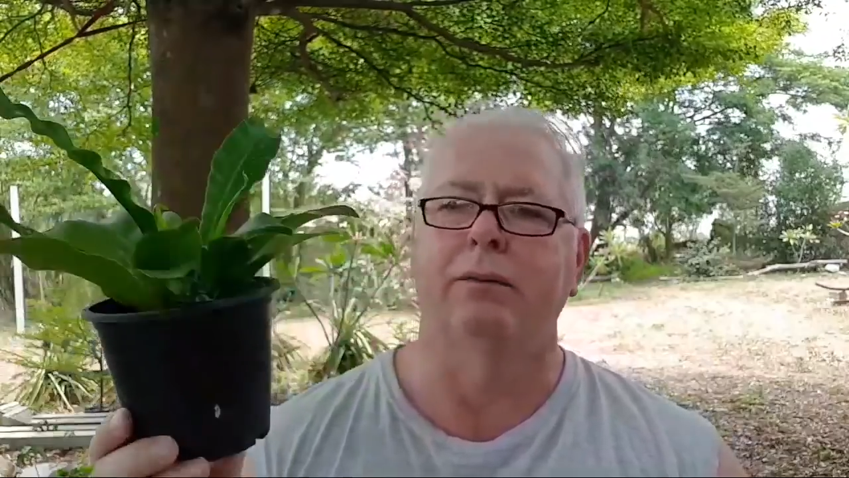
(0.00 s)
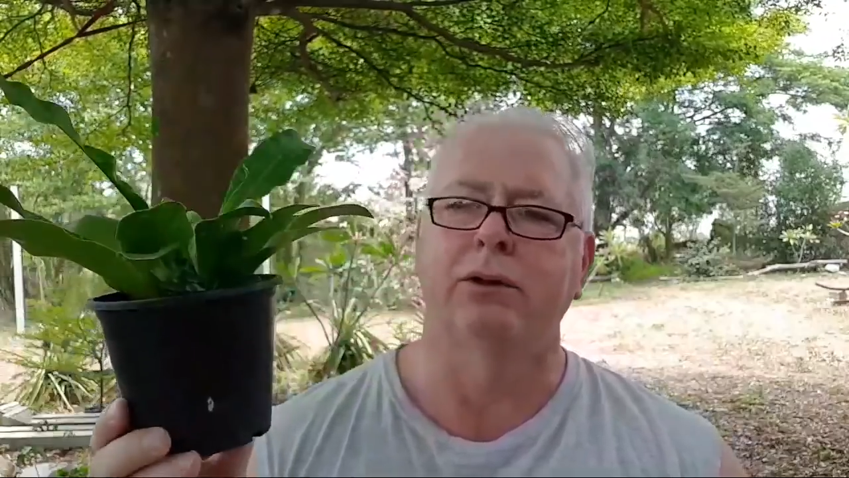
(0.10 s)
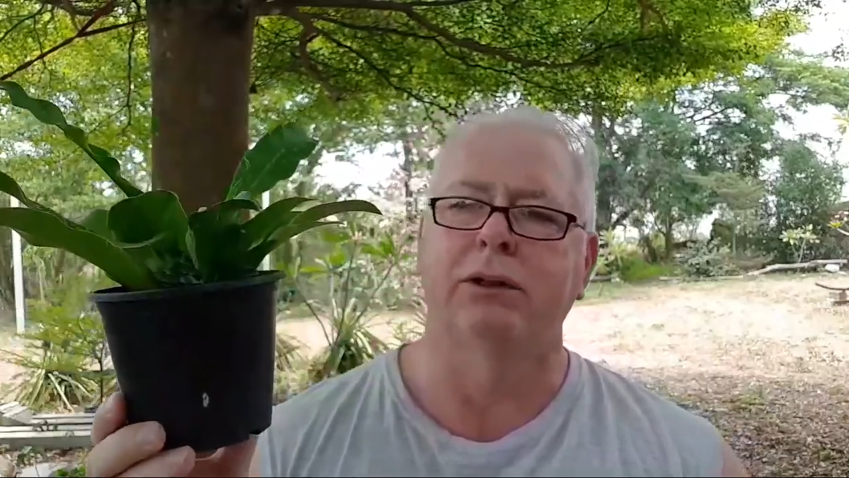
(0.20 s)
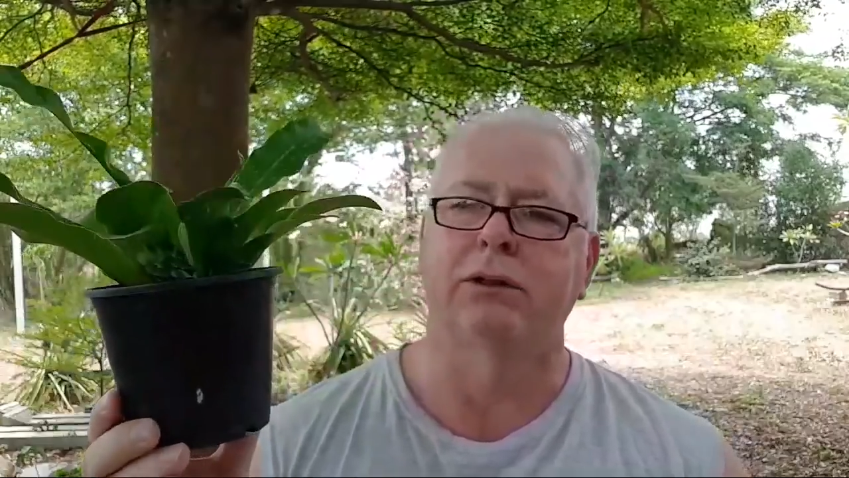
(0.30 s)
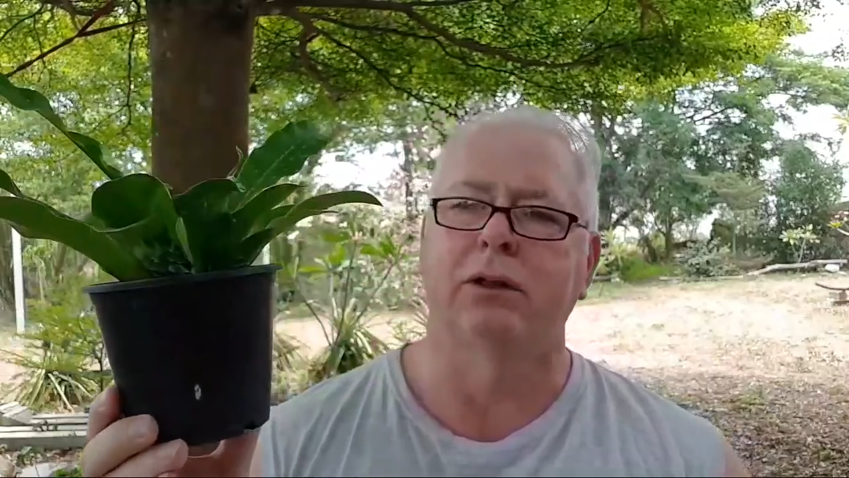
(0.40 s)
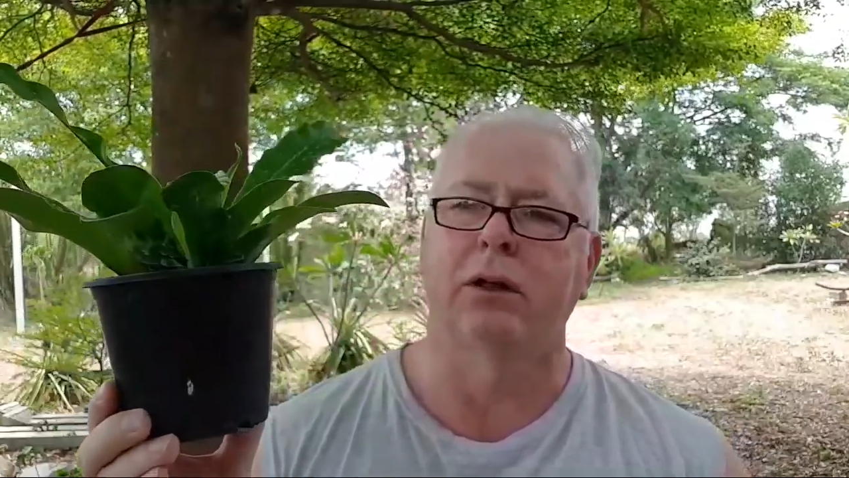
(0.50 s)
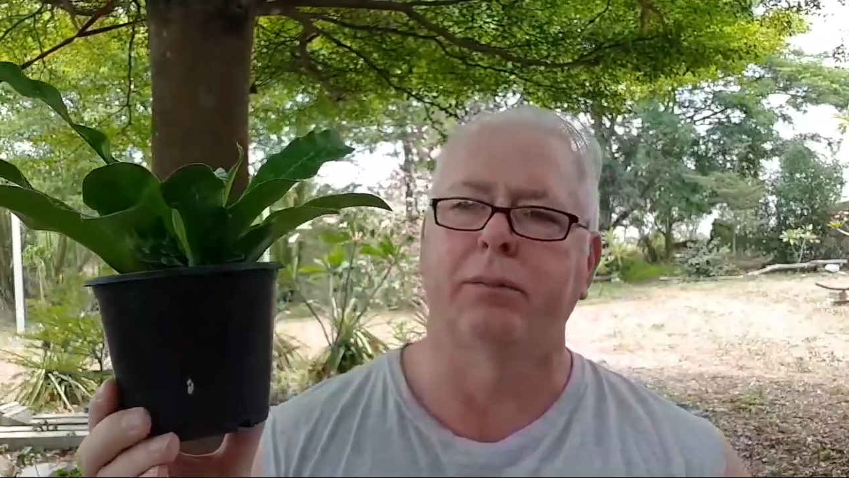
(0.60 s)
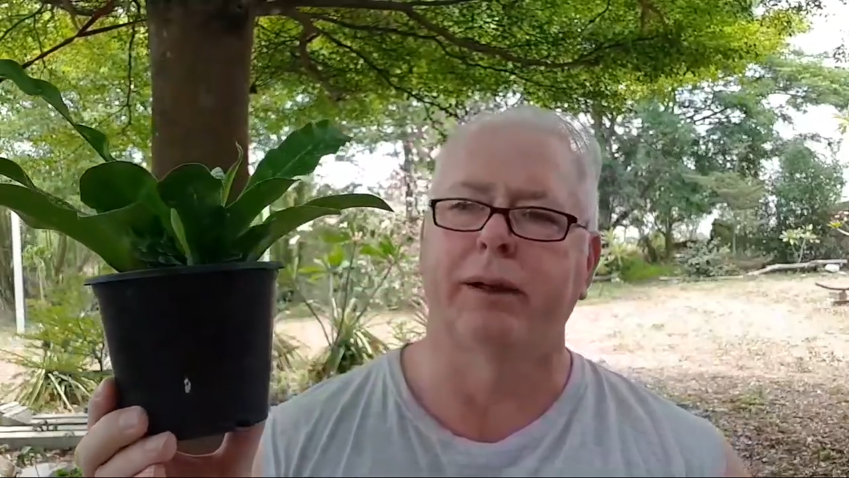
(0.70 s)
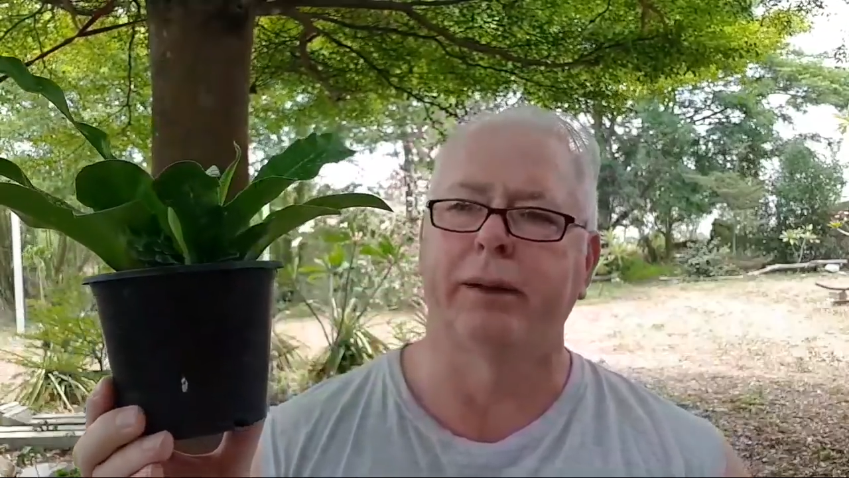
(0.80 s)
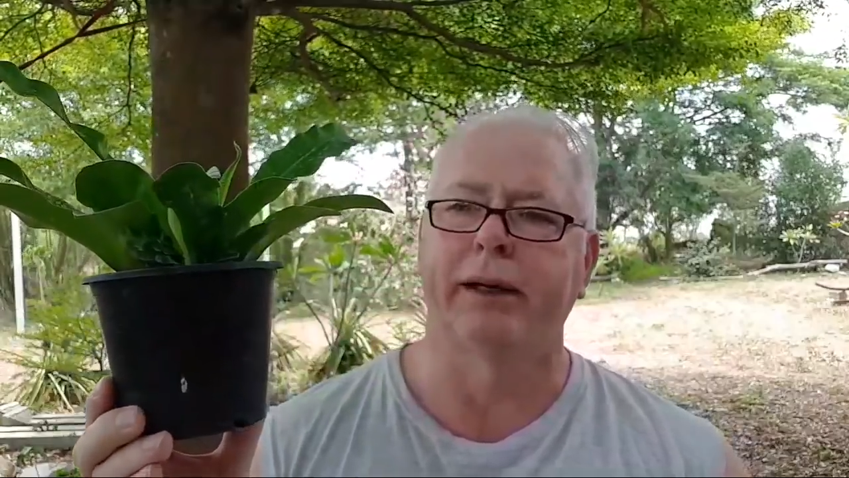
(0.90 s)
once it's a little
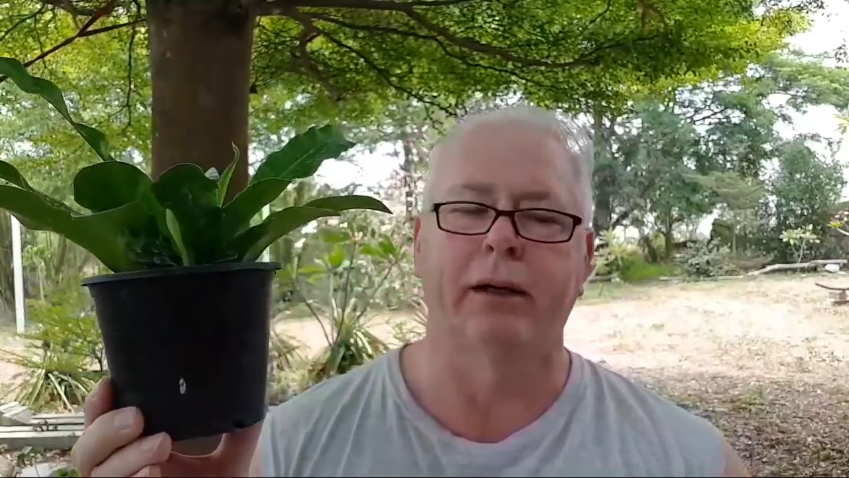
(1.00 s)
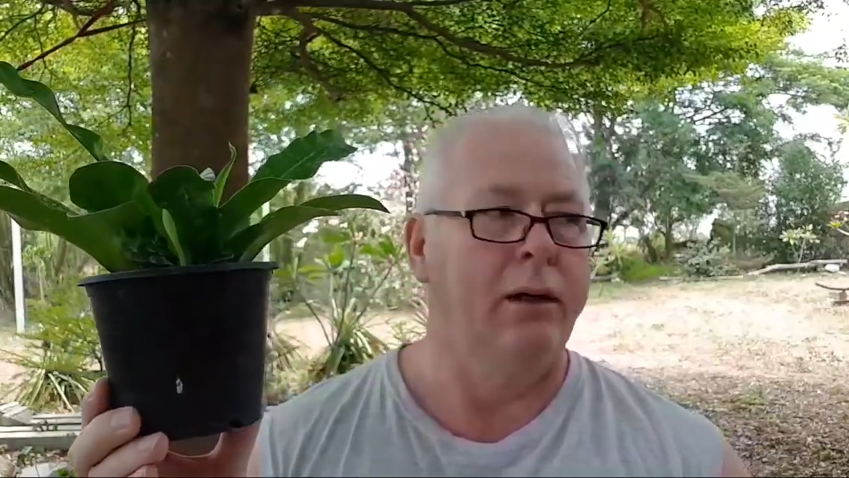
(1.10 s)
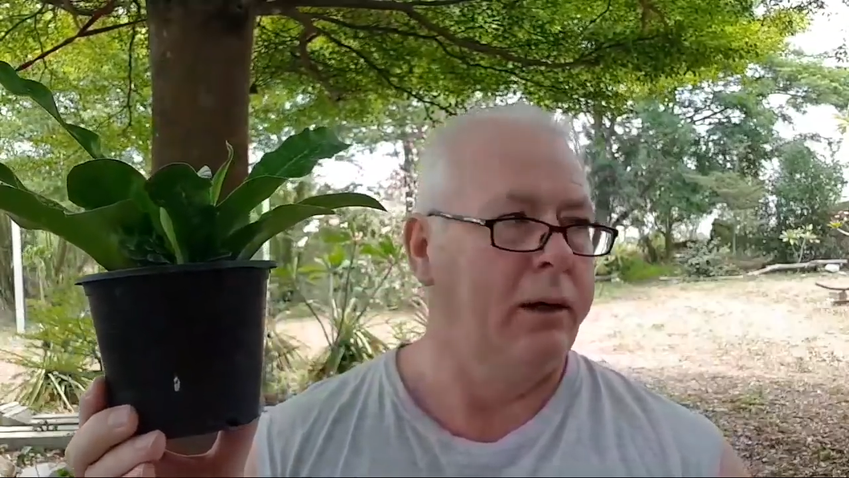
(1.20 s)
bit bigger.